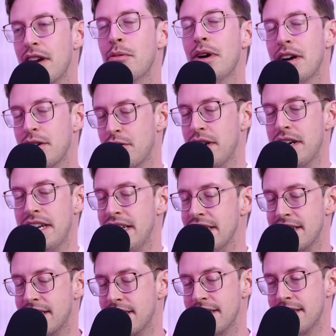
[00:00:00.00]
Grady
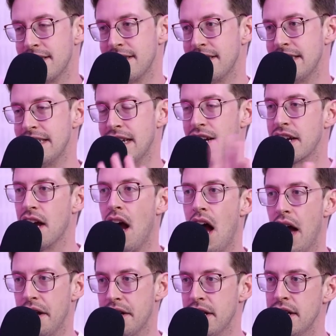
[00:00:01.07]
is a
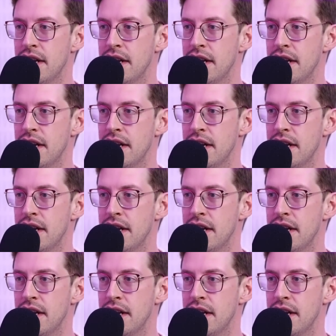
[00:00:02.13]
god.